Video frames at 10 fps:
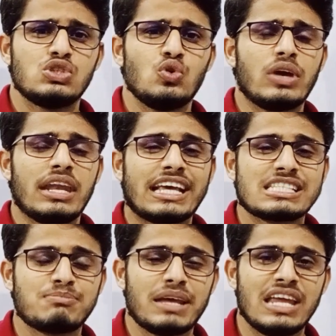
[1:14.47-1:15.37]
you can
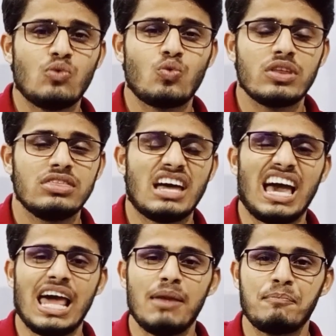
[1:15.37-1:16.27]
explain with the
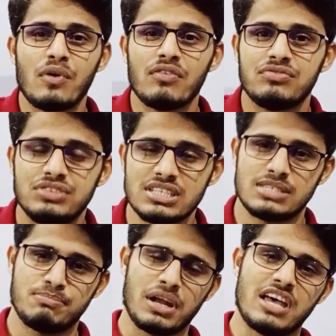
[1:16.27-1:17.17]
help of
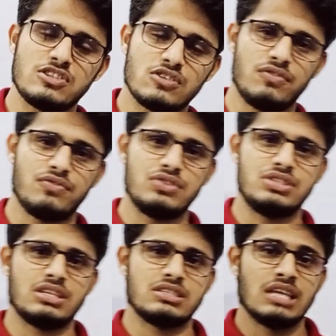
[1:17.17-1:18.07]
this branch of
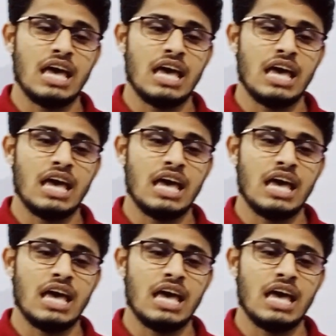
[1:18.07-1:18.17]
physics,